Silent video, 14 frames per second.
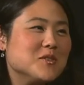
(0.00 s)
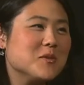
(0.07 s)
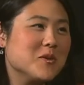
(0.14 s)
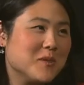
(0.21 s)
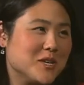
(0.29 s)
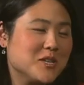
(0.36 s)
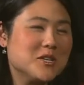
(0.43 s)
so
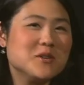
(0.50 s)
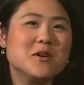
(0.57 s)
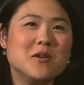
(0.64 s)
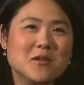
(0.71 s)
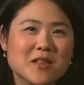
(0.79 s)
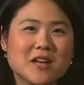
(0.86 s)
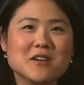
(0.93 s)
we wish you a
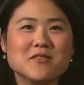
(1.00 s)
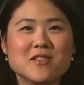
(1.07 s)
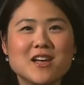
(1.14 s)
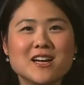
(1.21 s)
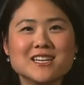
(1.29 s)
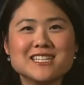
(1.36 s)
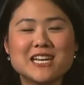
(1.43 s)
whole lot of
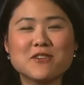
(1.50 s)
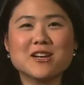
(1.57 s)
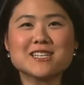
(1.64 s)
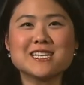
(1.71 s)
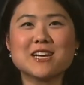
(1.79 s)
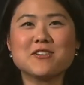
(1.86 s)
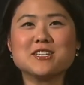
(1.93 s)
luck. D N R E
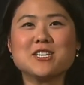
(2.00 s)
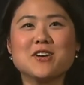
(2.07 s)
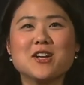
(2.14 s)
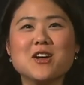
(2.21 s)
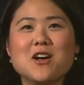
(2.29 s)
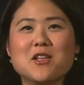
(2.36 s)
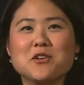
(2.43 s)
C
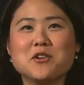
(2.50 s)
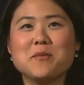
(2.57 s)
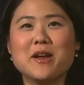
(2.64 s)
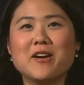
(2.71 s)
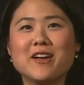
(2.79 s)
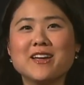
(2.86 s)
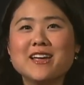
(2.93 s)
Secretary Collin
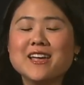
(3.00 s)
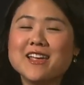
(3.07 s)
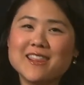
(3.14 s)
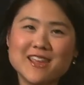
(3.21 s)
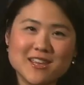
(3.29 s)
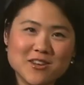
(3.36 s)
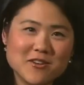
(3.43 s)
O'Mara,
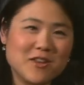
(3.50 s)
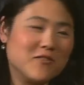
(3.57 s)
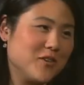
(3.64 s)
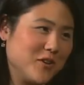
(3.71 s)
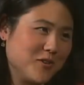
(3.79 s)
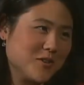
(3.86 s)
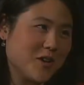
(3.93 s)
thank you again for your